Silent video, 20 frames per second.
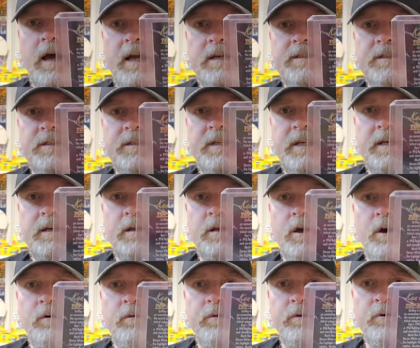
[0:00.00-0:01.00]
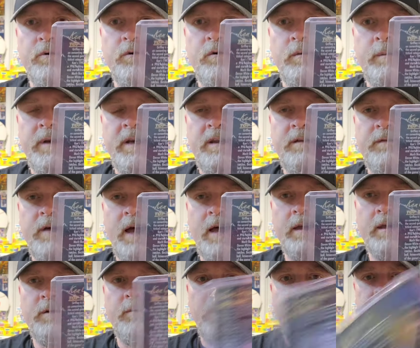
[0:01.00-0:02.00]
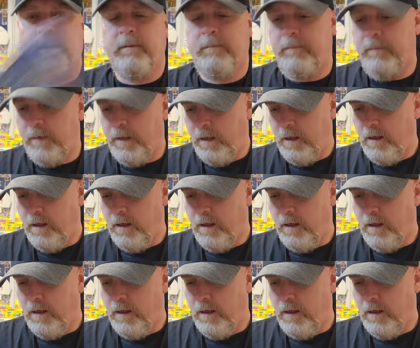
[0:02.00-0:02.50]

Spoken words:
I just need to go through them and evaluate them.